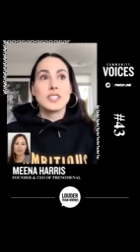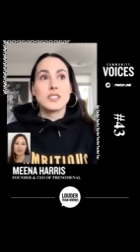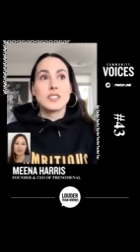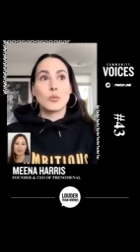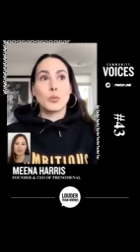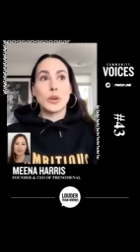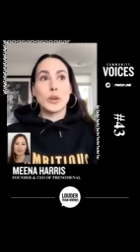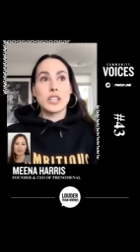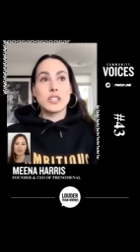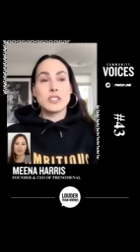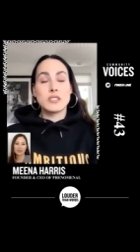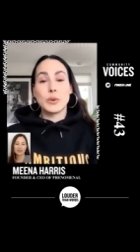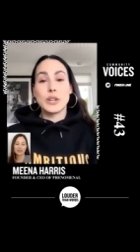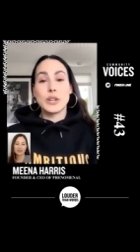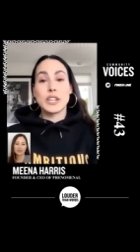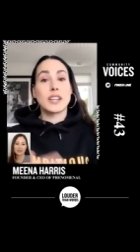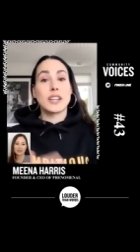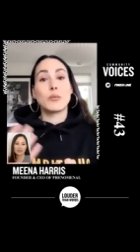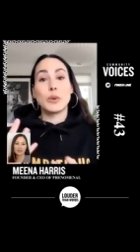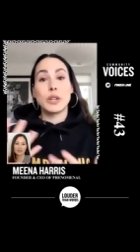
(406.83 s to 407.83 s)
we, we
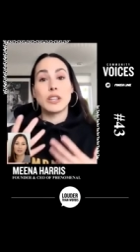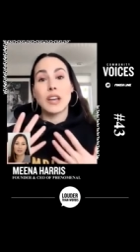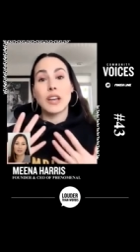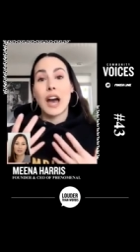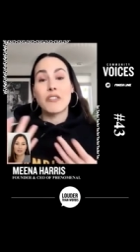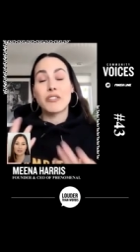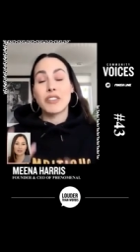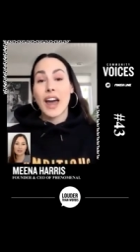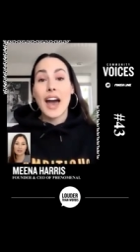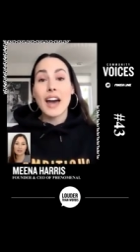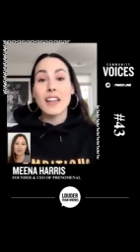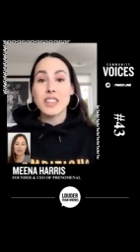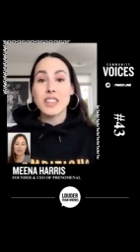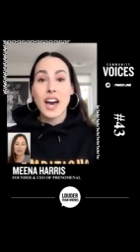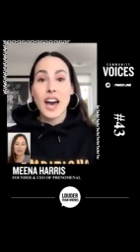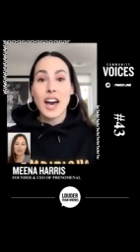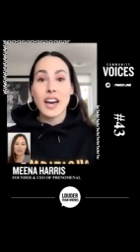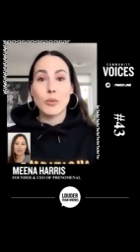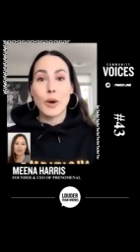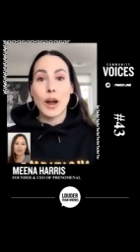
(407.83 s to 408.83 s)
didn't, we haven't had
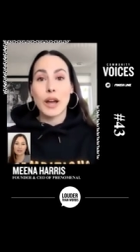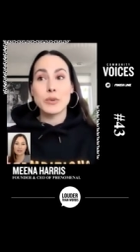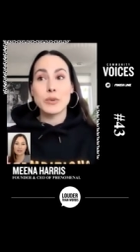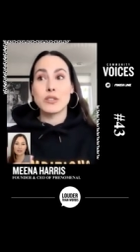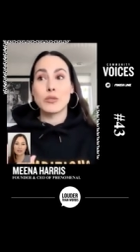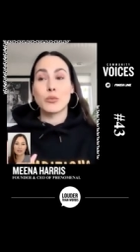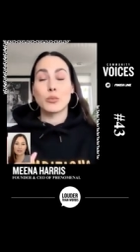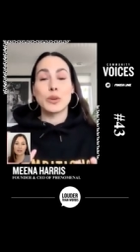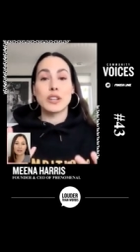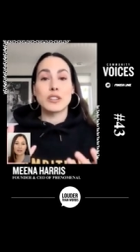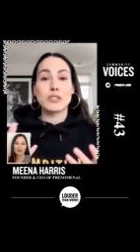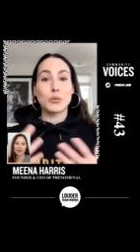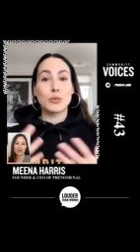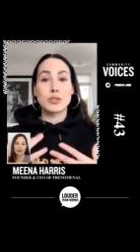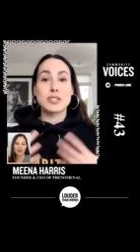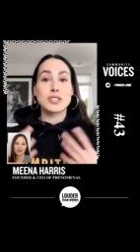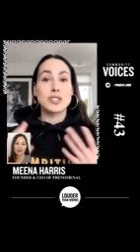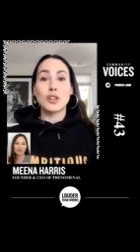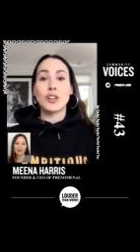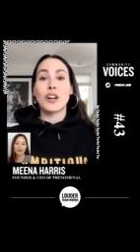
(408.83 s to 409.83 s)
that, right. We, we we're
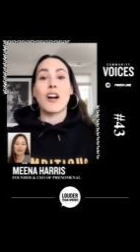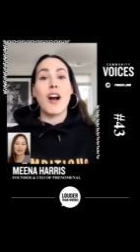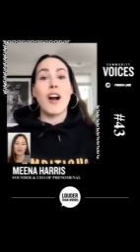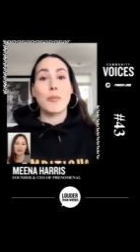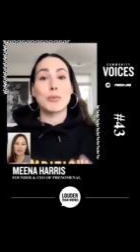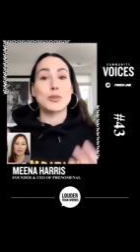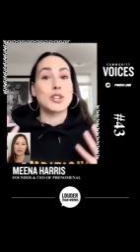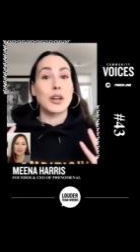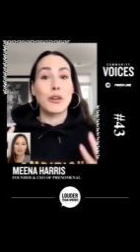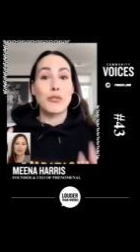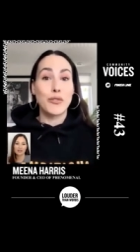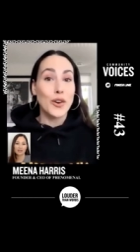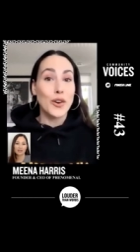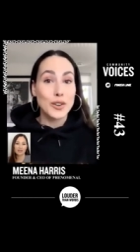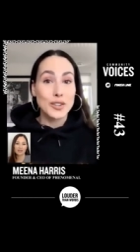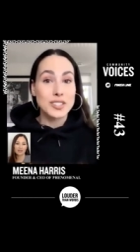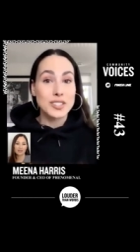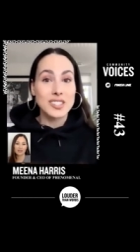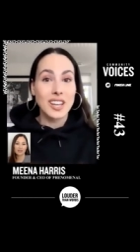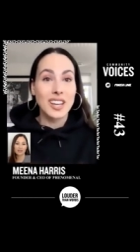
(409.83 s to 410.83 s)
still accomplishing
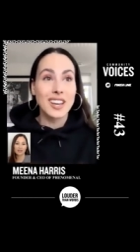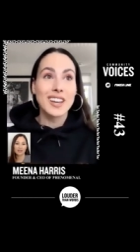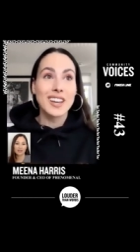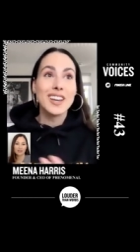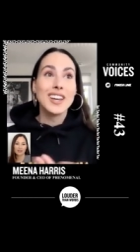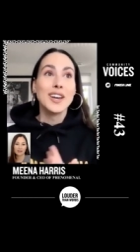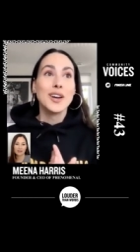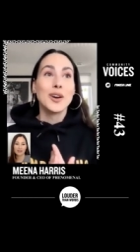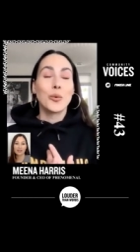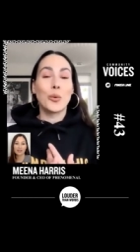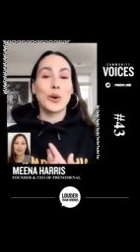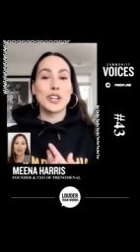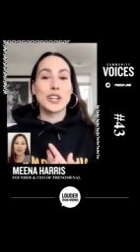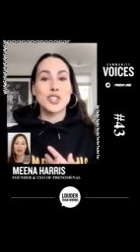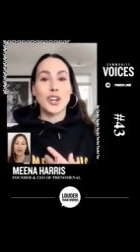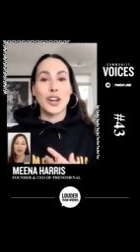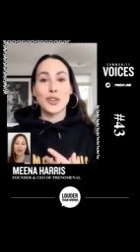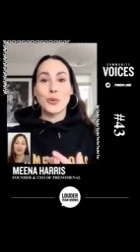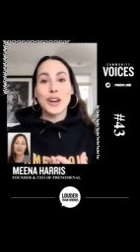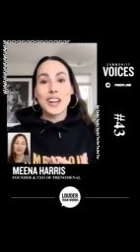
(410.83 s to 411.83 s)
first, which
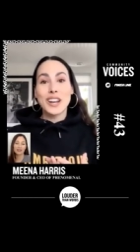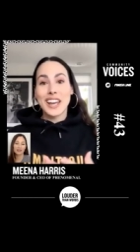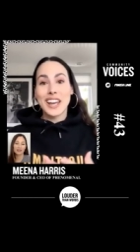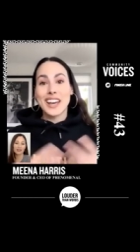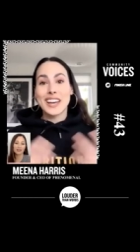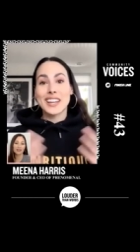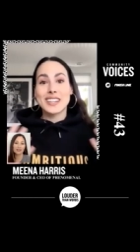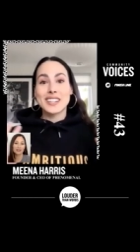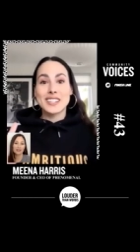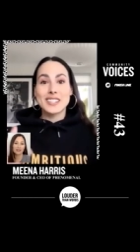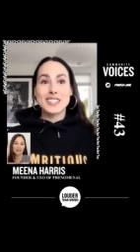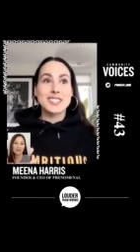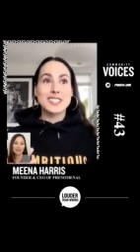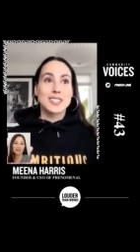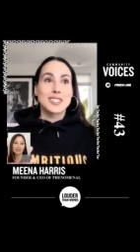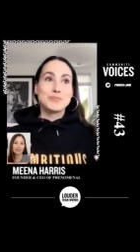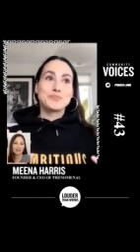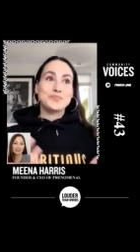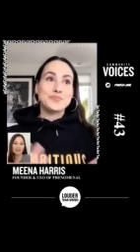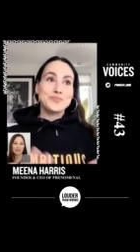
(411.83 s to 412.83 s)
on the one hand is,
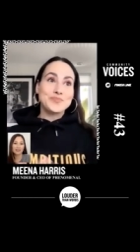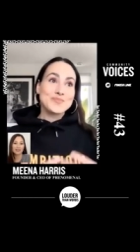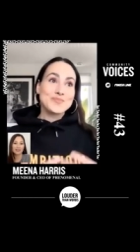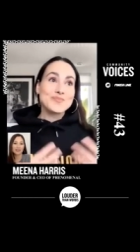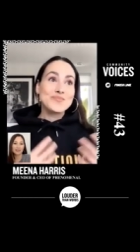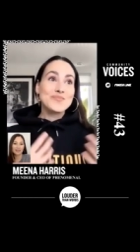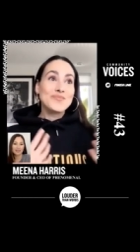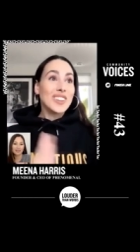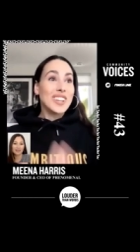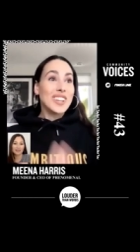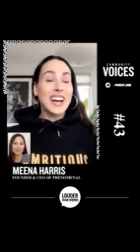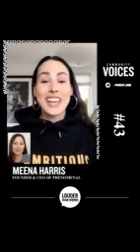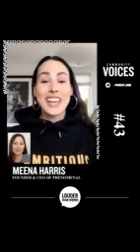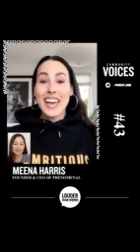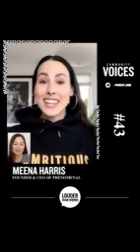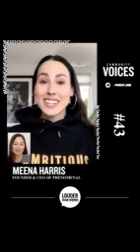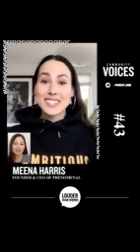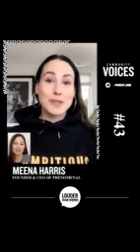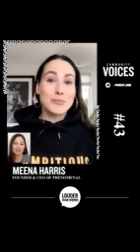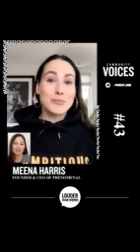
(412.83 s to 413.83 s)

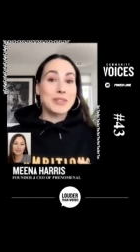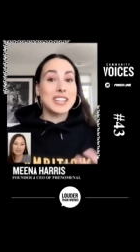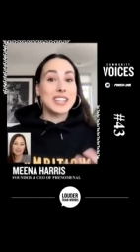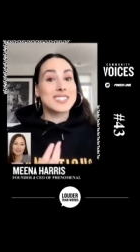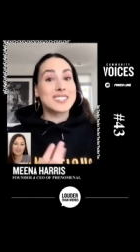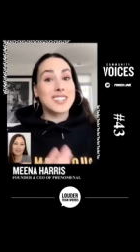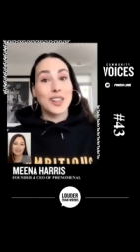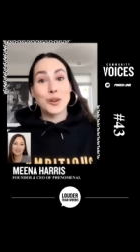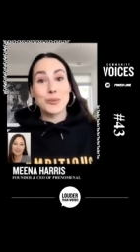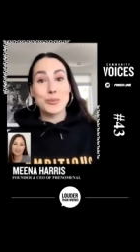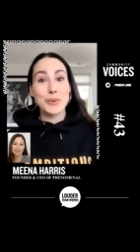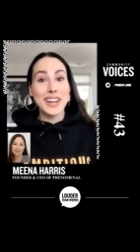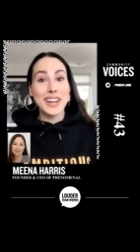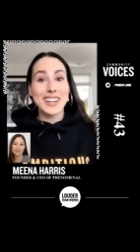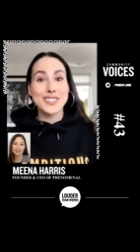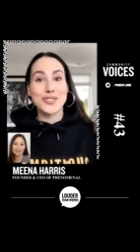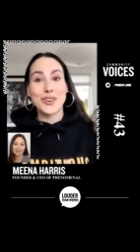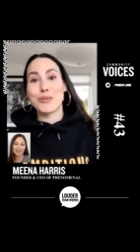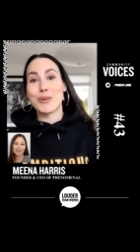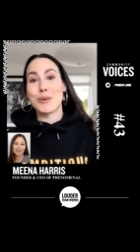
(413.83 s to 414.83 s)
again, something to celebrate
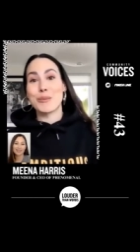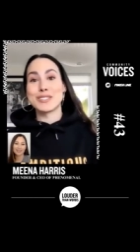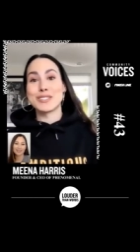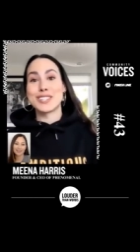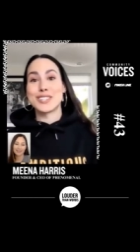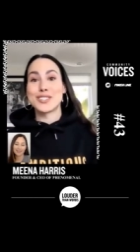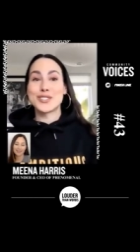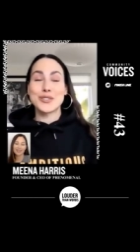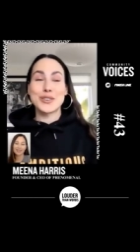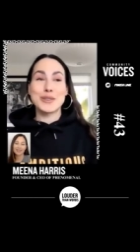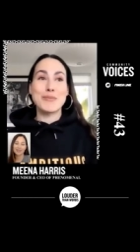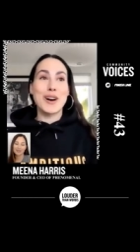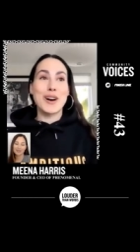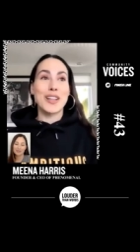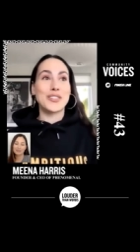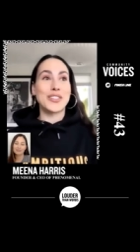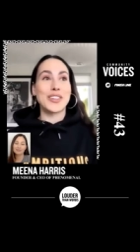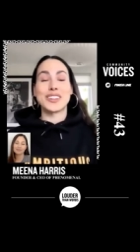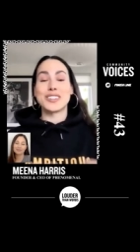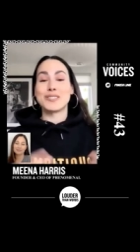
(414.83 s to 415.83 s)
during Women's History
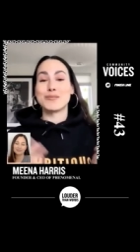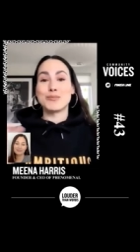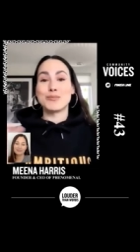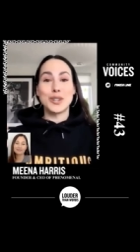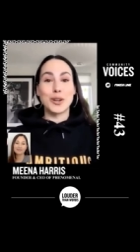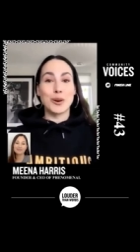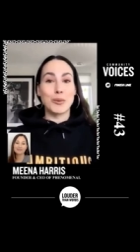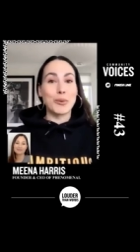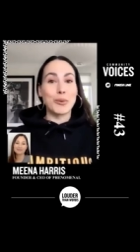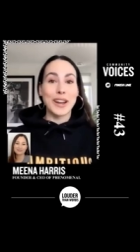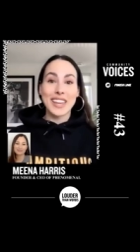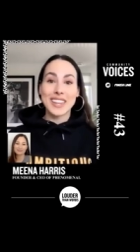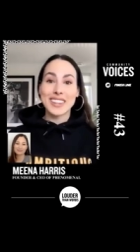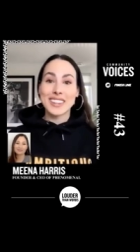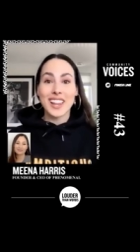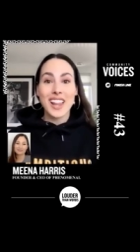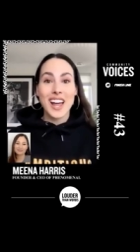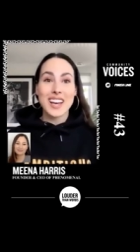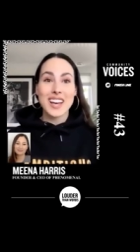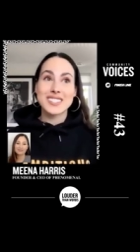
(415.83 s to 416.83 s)
Month and, you know, breaking the
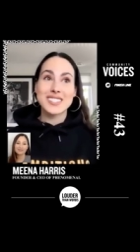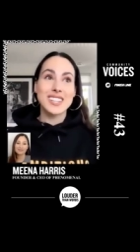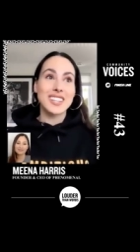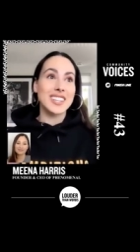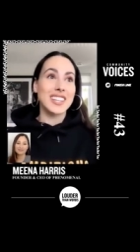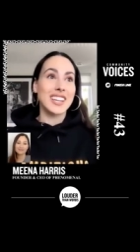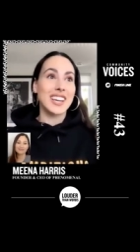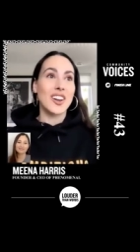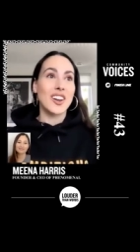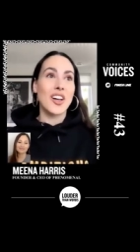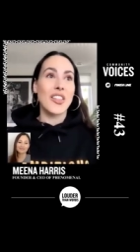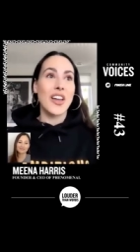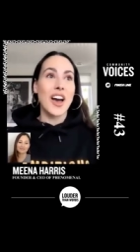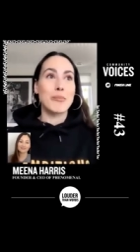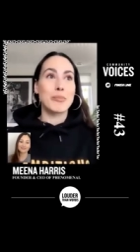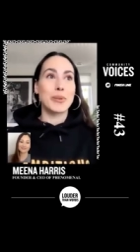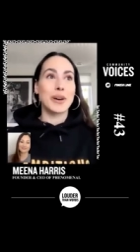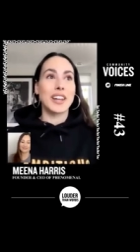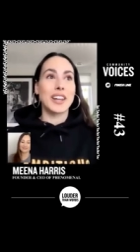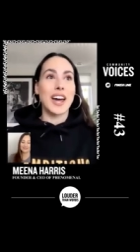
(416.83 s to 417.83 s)
glass ceiling and all that.
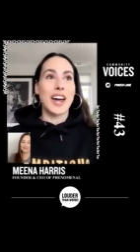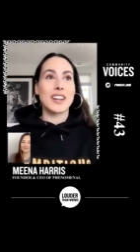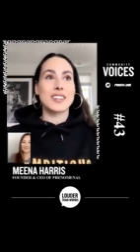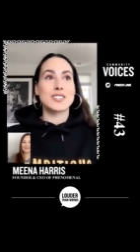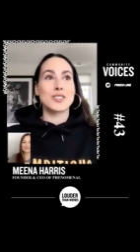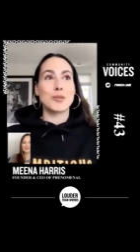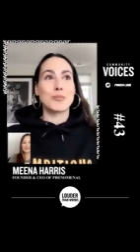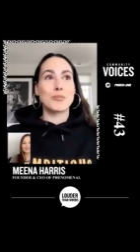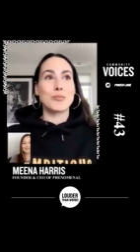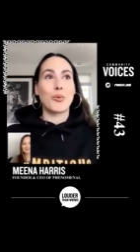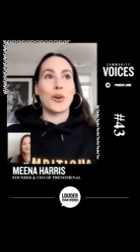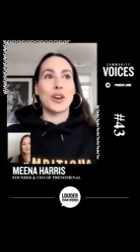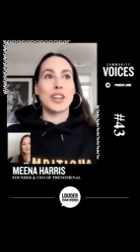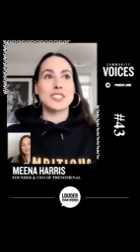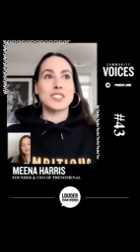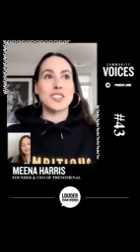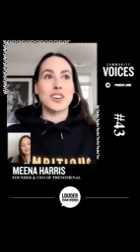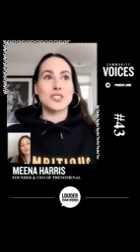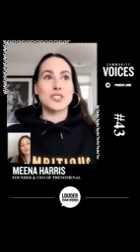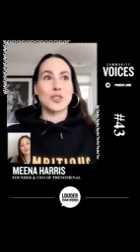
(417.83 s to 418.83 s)
But at a certain point,
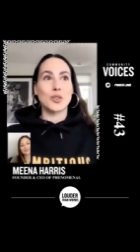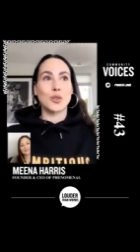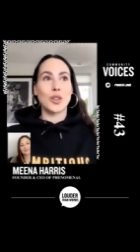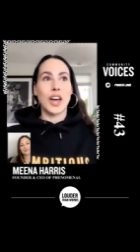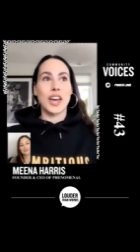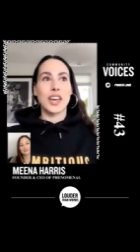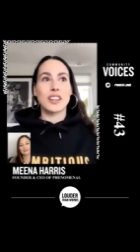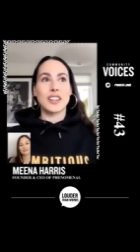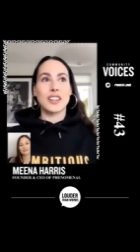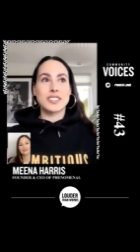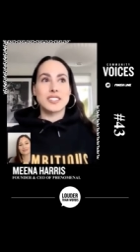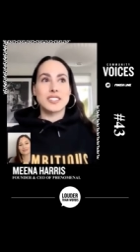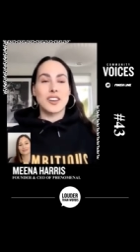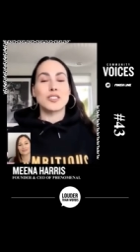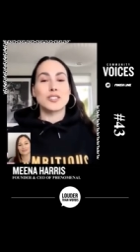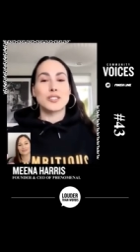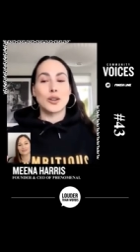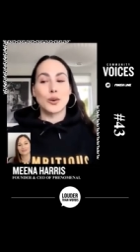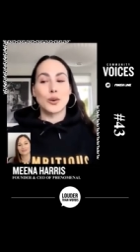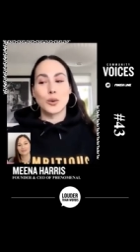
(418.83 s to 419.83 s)
it's also like, let's
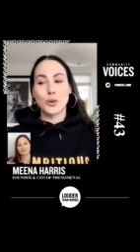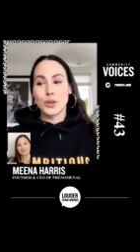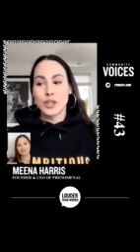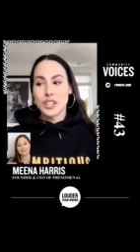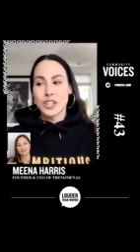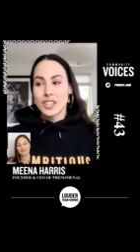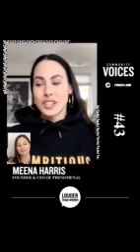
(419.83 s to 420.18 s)
also